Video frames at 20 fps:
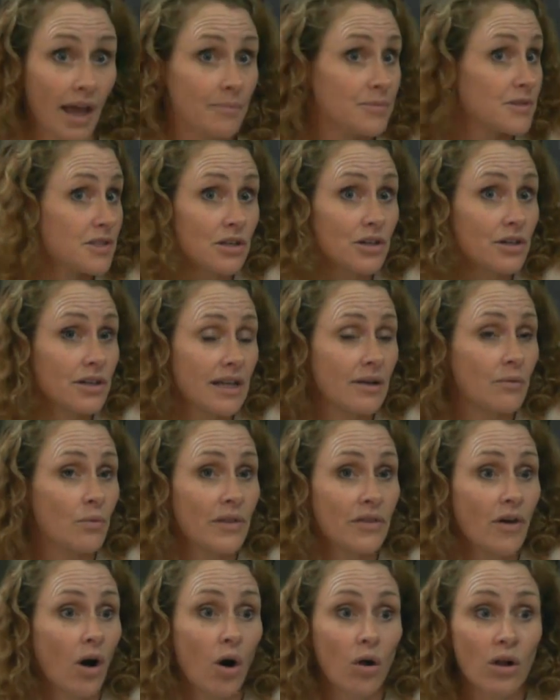Absolutely.
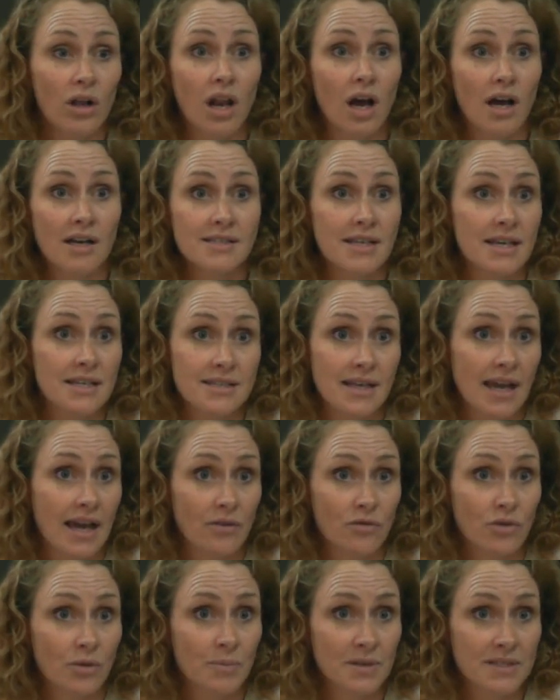When the whole class gets
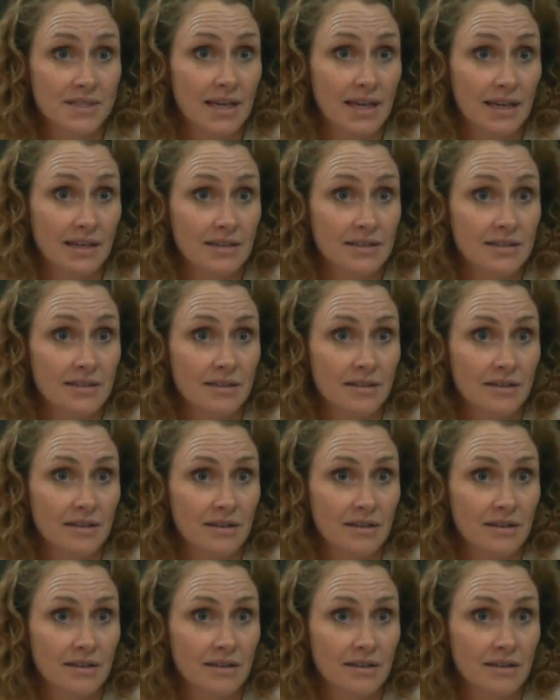100%.